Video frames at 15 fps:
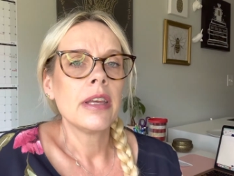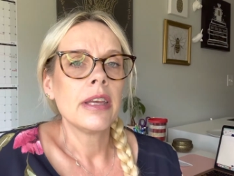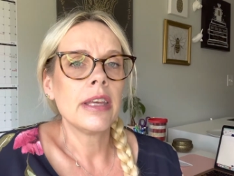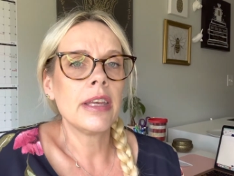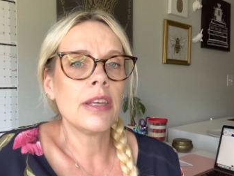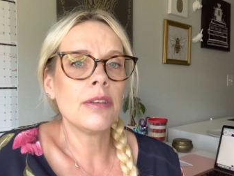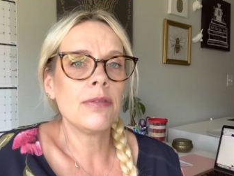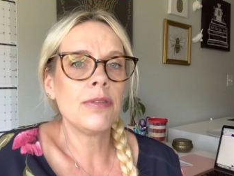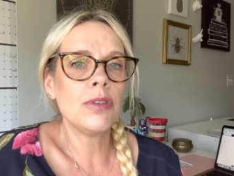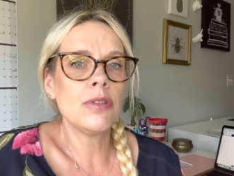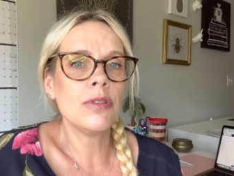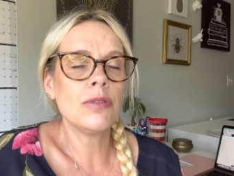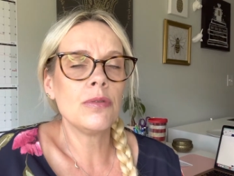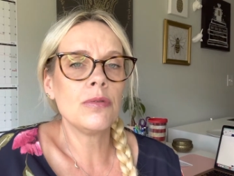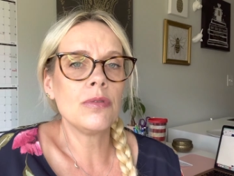if
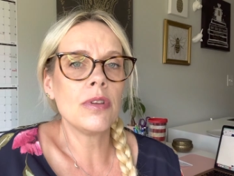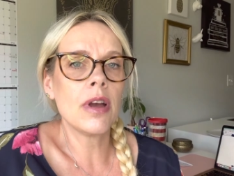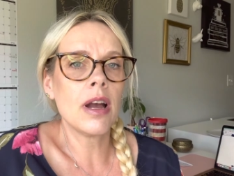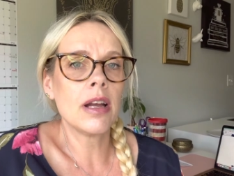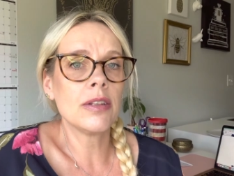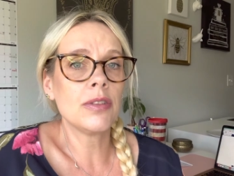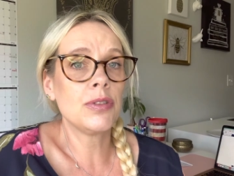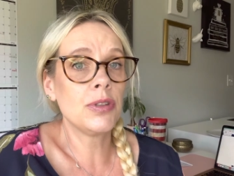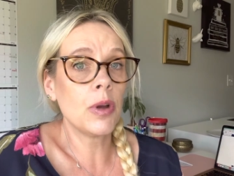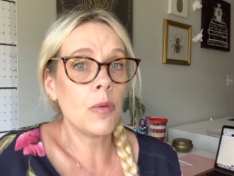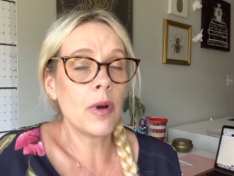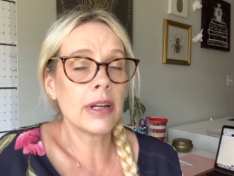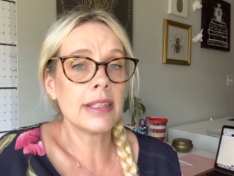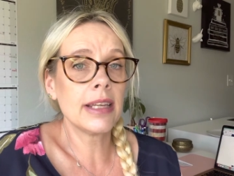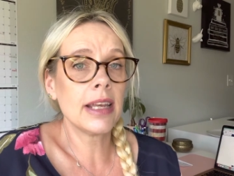you uh, don't
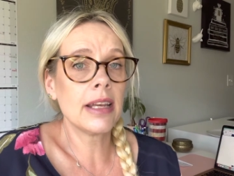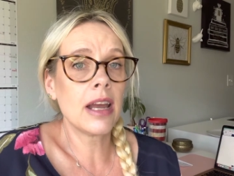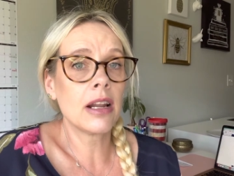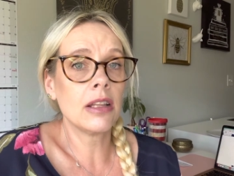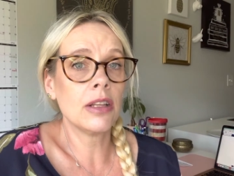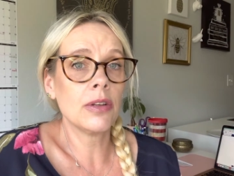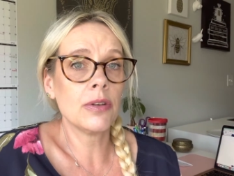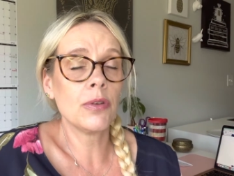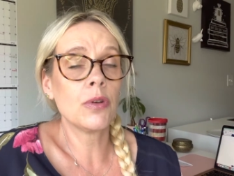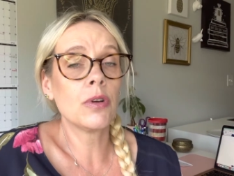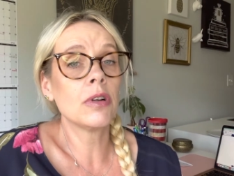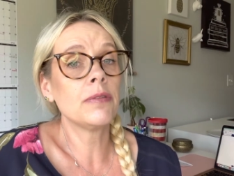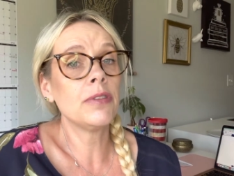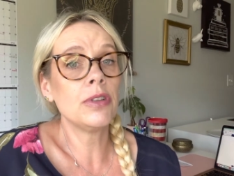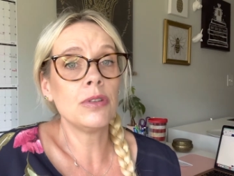want to take out a loan or
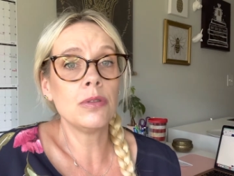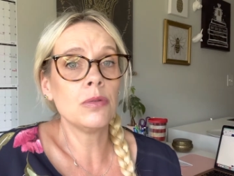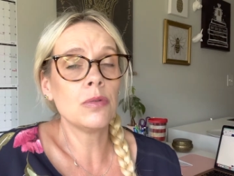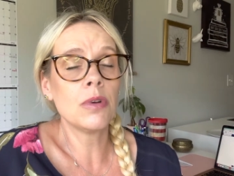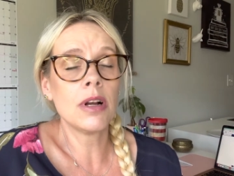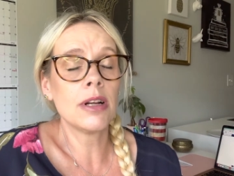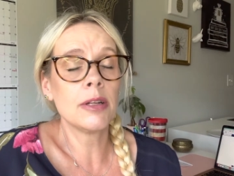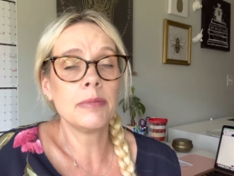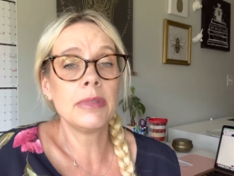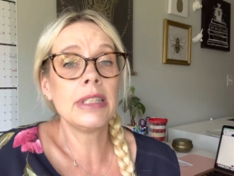if you um,